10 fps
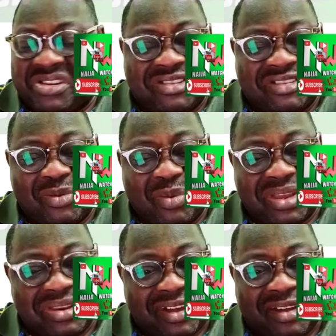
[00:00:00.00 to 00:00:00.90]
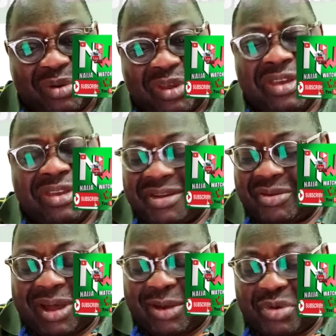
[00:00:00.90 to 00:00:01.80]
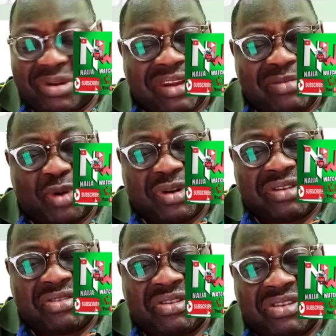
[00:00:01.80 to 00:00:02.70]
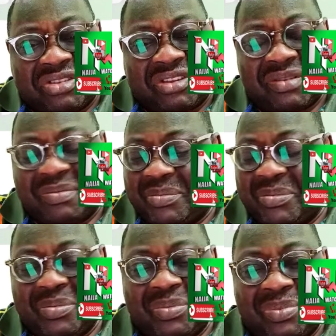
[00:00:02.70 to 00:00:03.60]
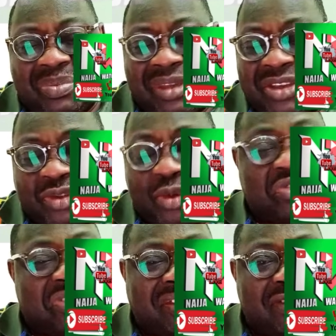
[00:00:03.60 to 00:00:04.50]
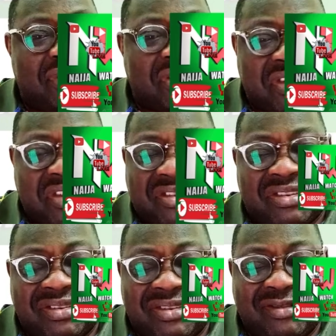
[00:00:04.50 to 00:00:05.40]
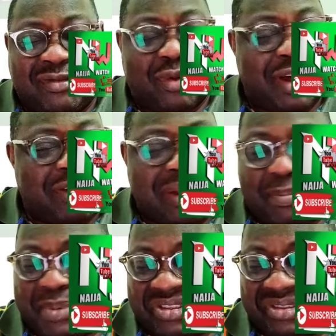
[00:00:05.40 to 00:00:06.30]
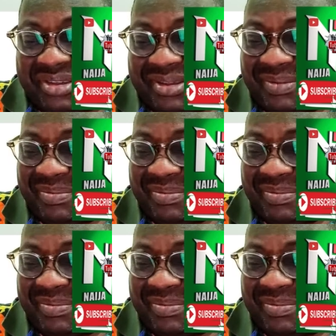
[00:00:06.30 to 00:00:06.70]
this away now. Why would anybody risk his own certificate for another person?